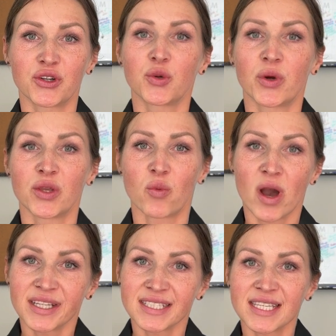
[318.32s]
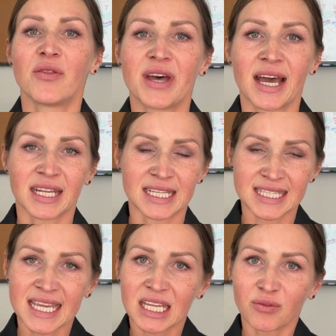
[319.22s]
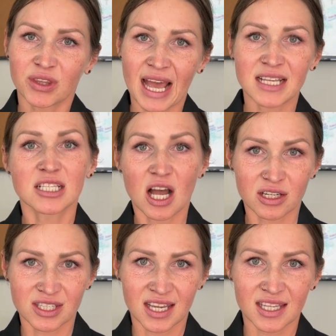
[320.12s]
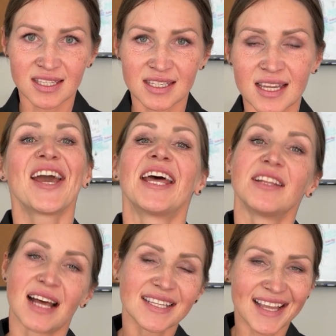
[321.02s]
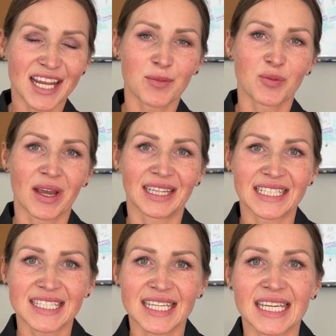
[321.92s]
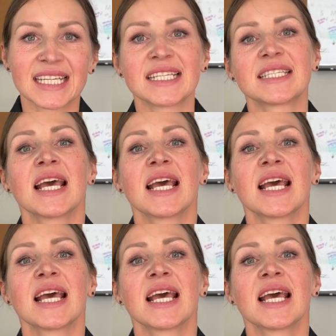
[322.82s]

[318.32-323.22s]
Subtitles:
the way you want it. That is it with gas lock sets. And the last item on my list is